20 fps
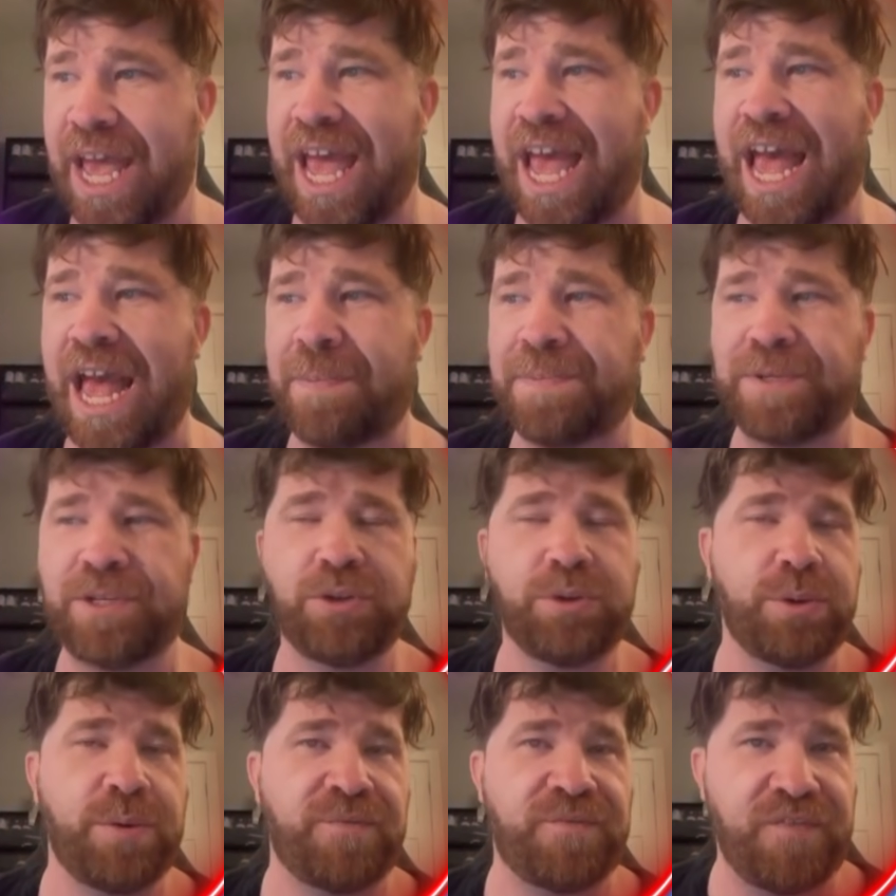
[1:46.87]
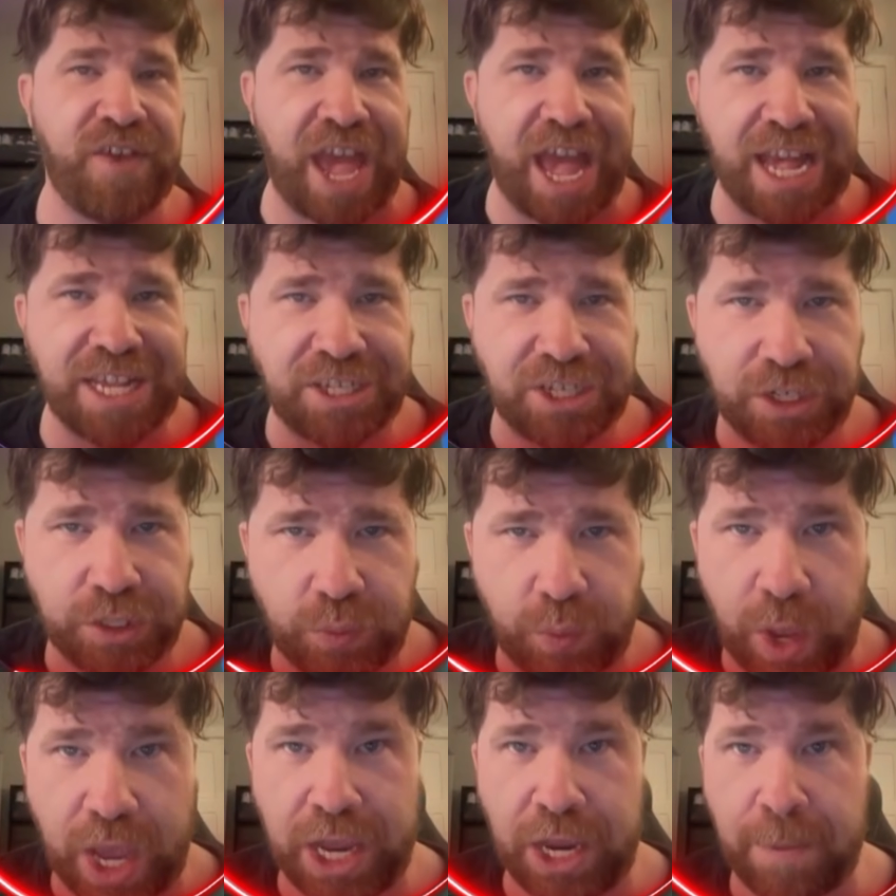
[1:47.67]
absolute
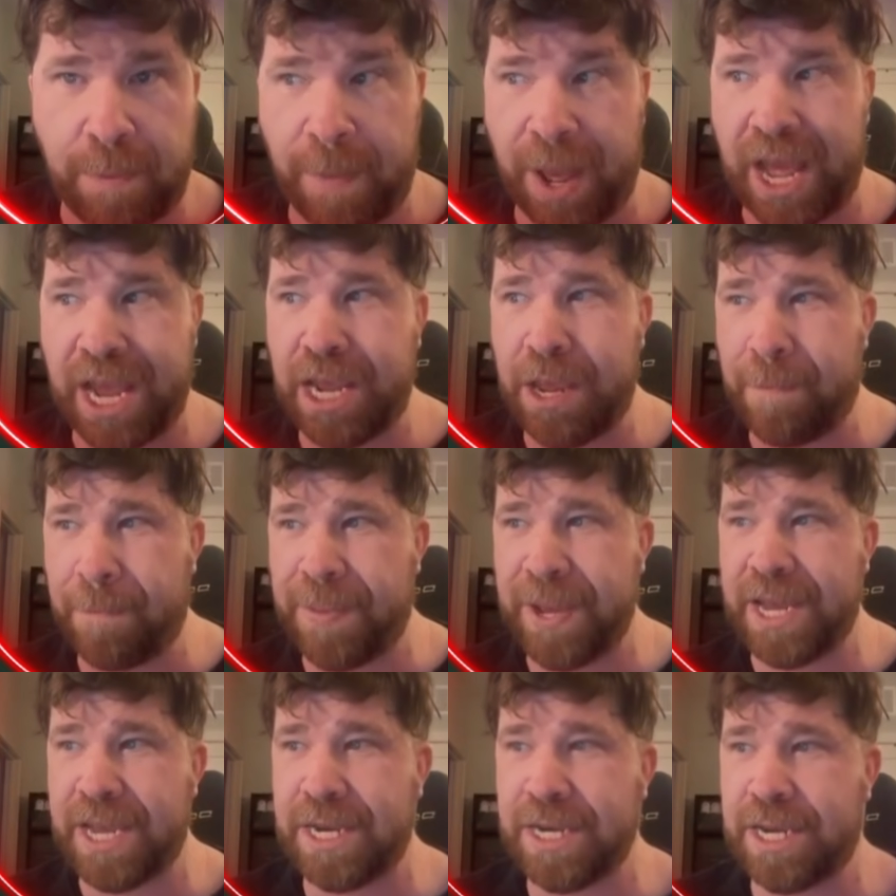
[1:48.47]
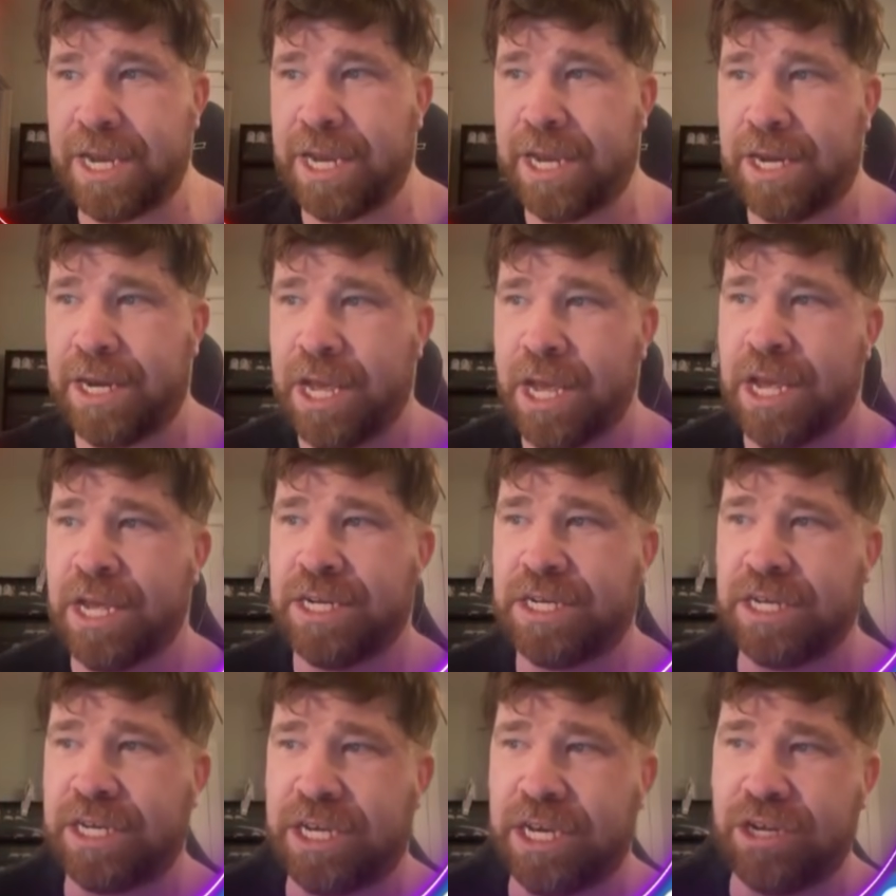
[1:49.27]
fastest way, in my opinion,
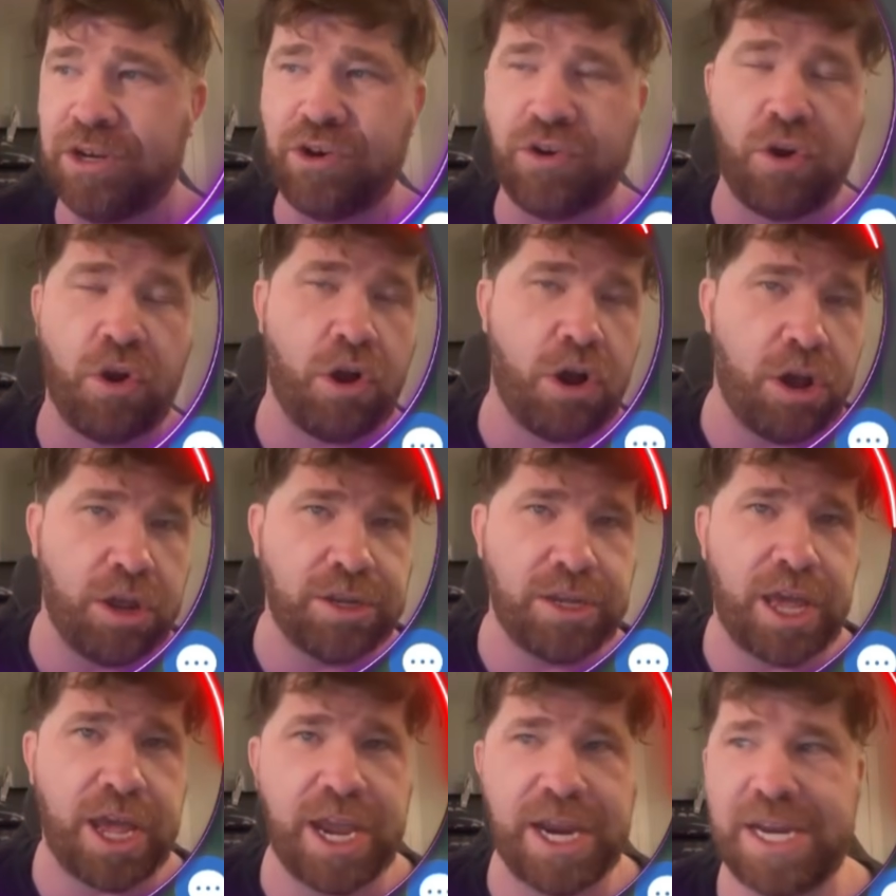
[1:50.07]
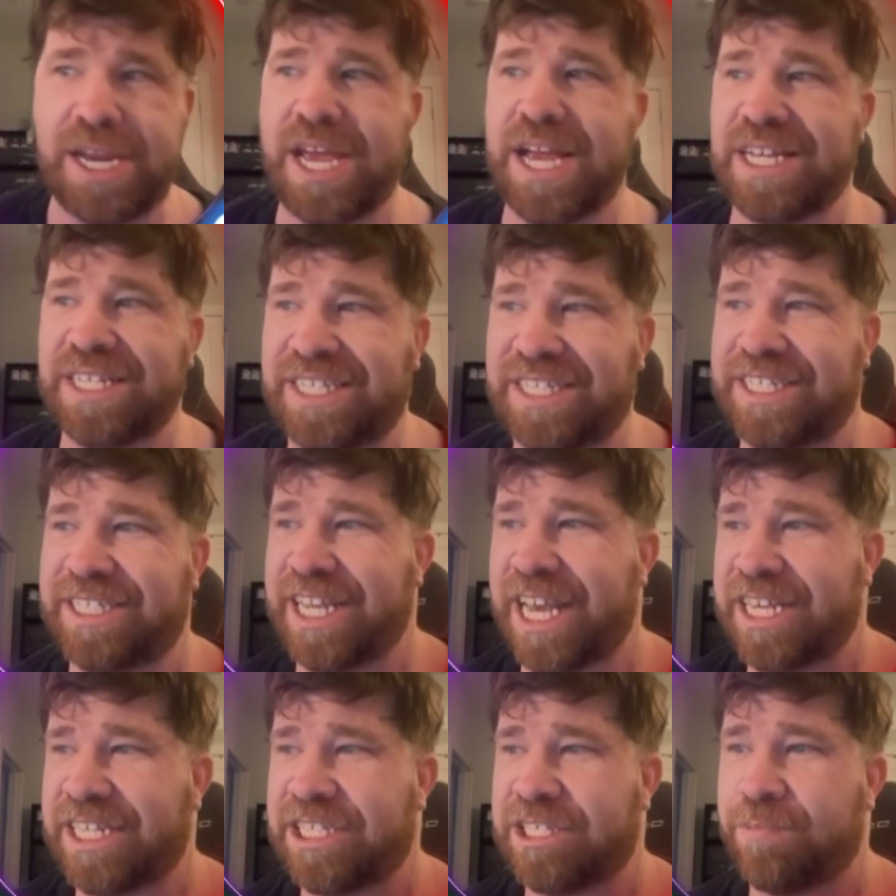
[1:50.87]
to get your online
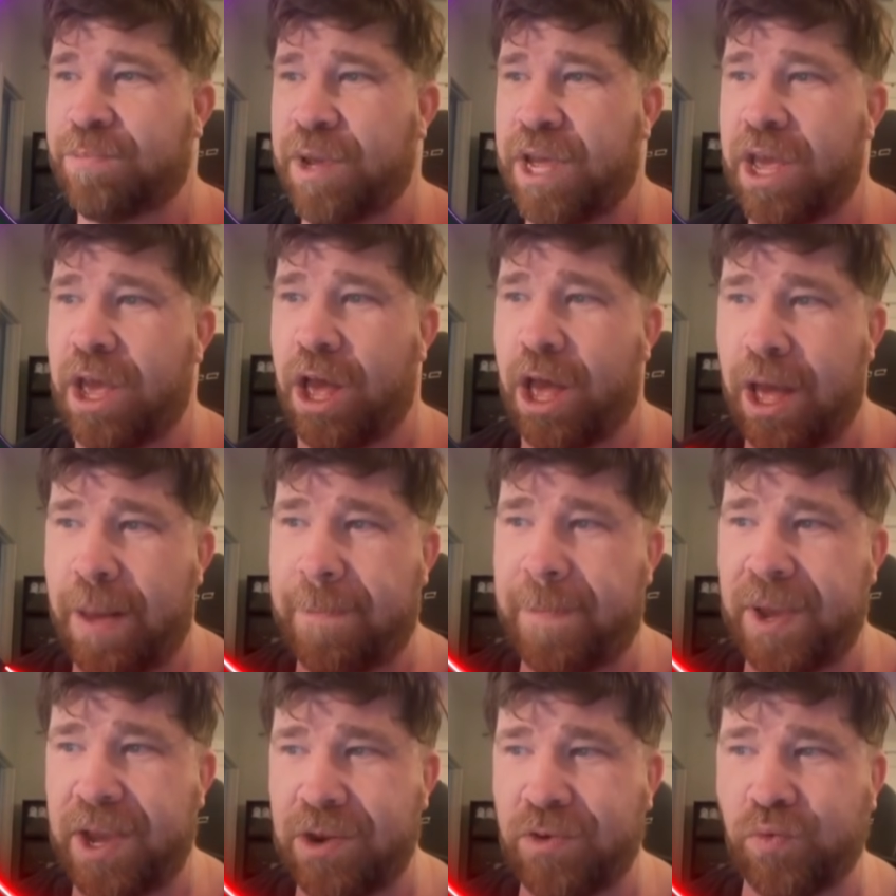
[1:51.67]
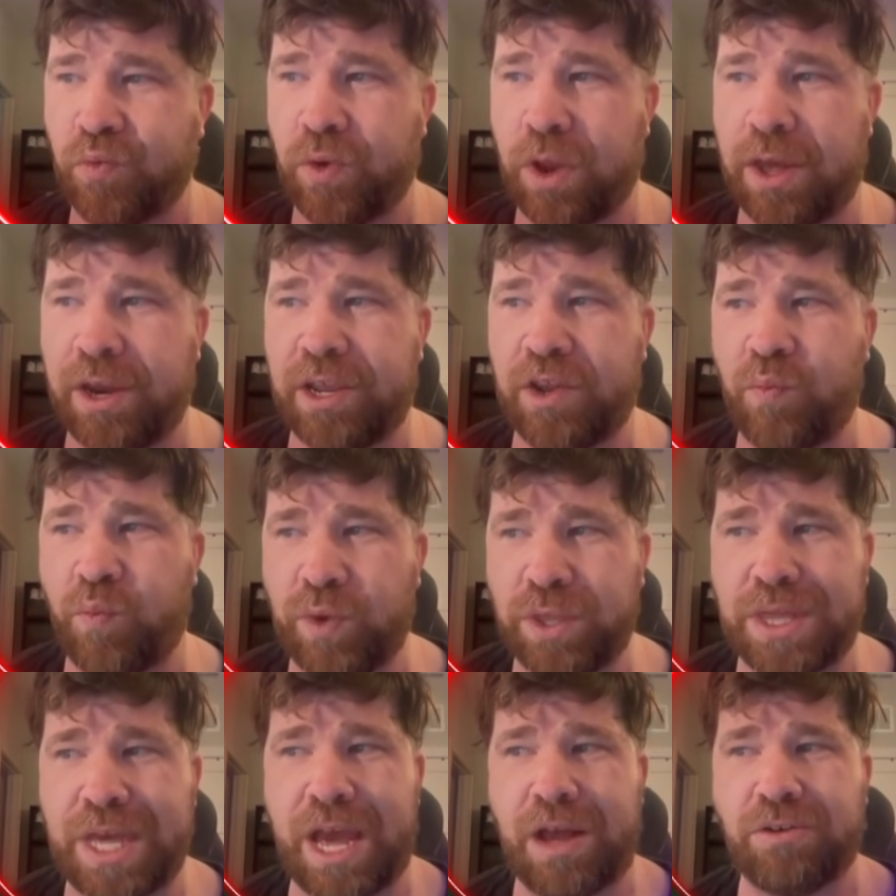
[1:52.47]
assessment up and running
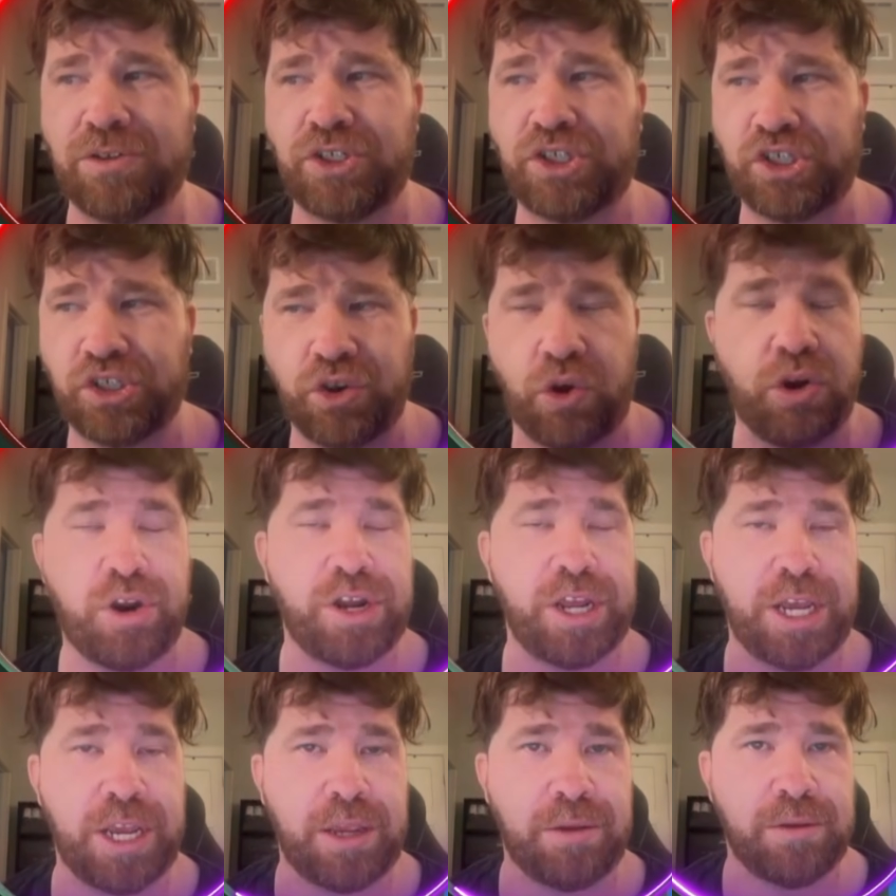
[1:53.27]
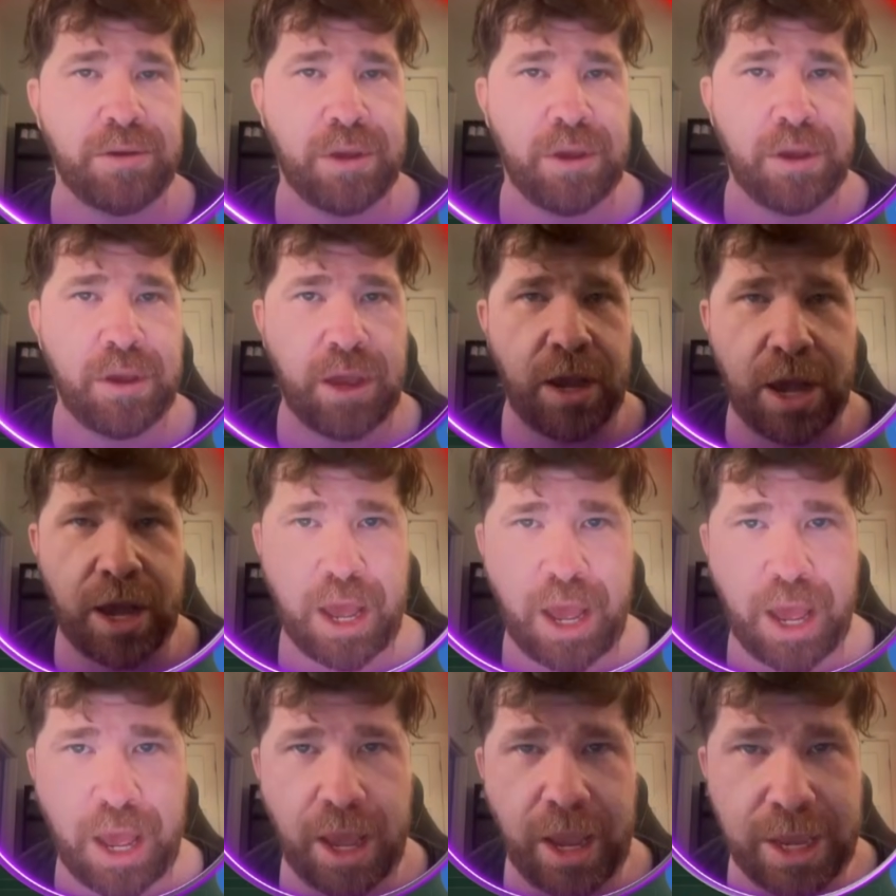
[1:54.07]
without starting
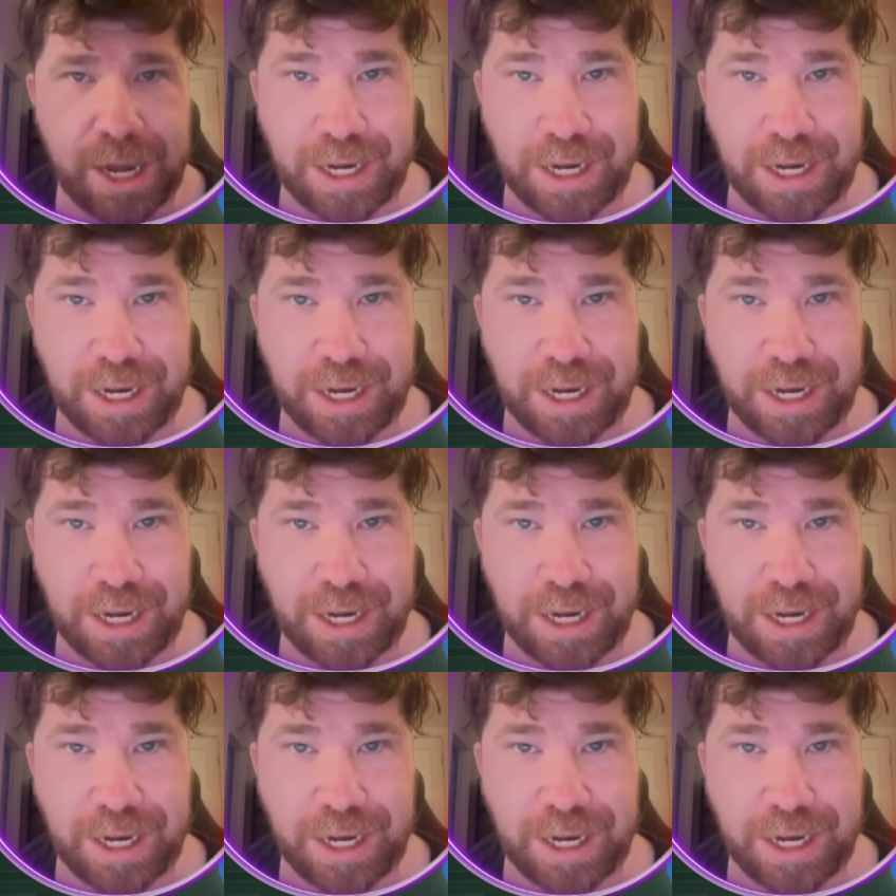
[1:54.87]
an